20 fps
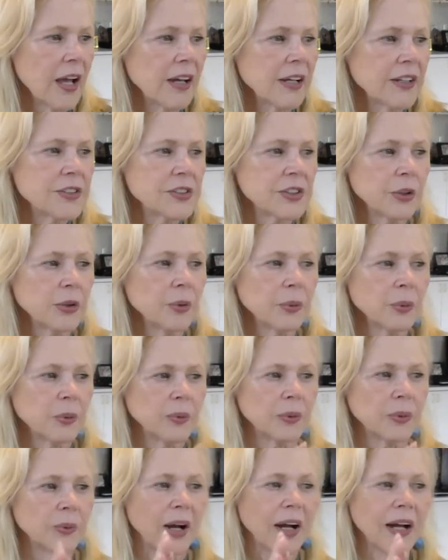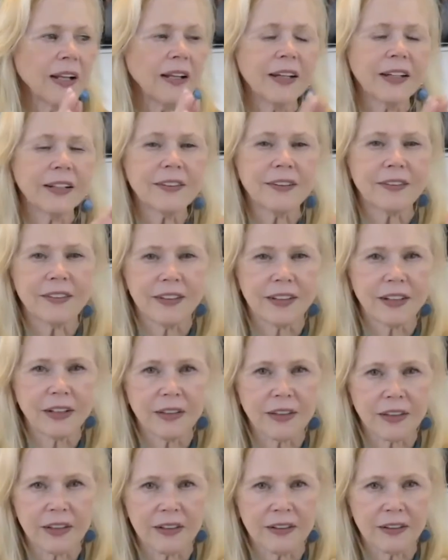So I like to think
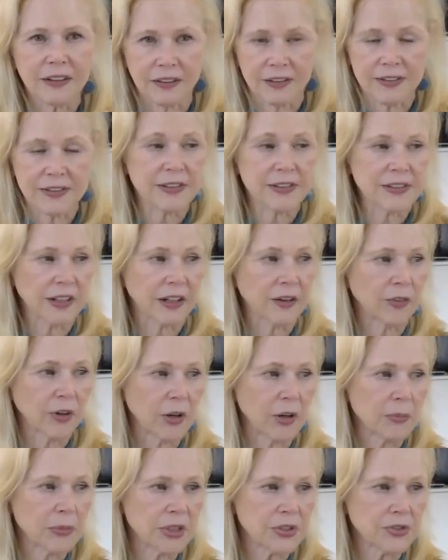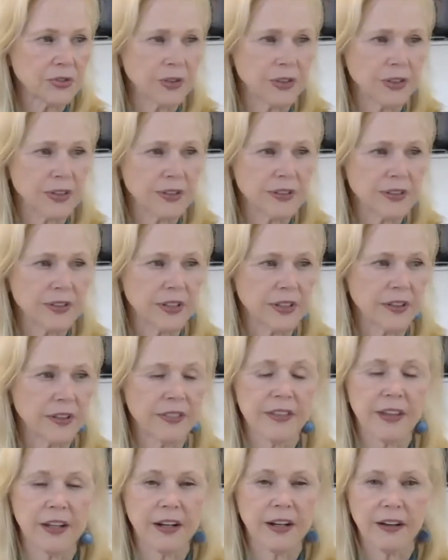that, and since I write mysteries,
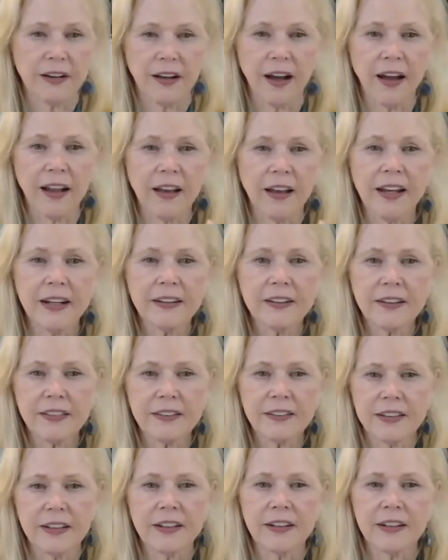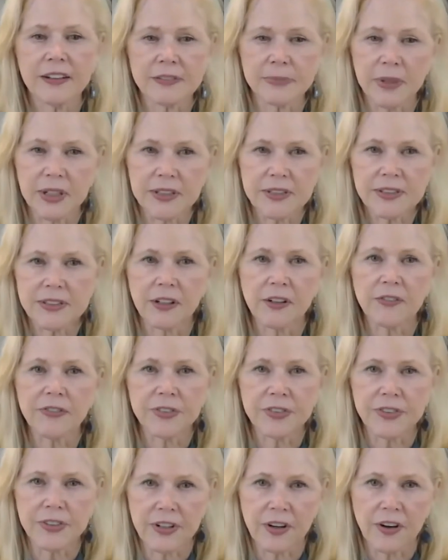that I like to think as myself
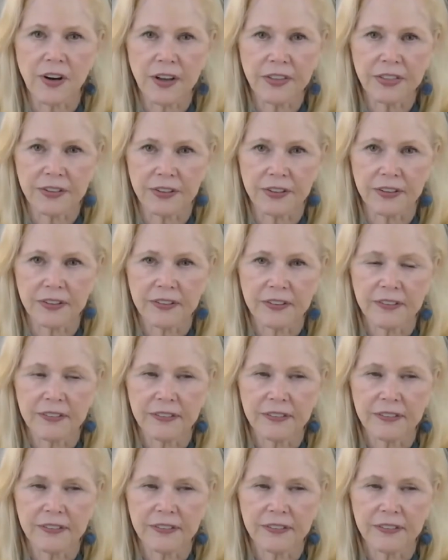as the author